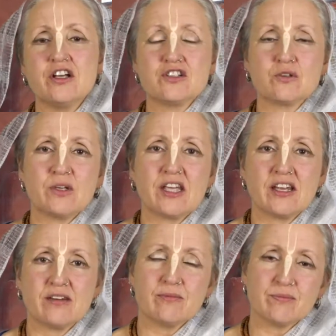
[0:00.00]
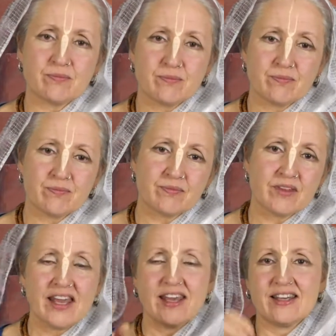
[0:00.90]
so we can
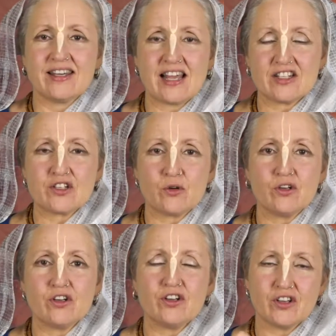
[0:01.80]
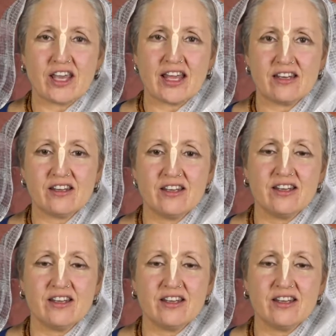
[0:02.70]
catch on again.